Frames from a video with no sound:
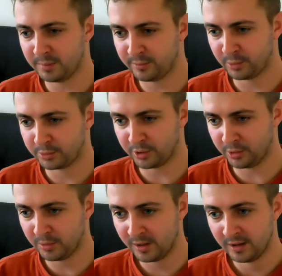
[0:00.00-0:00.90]
before
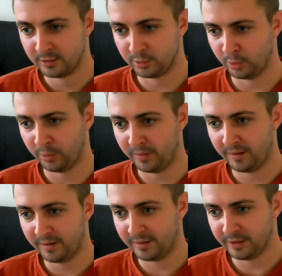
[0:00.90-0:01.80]
too. So,
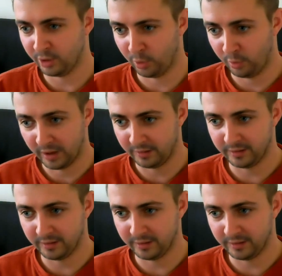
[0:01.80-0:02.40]
you know,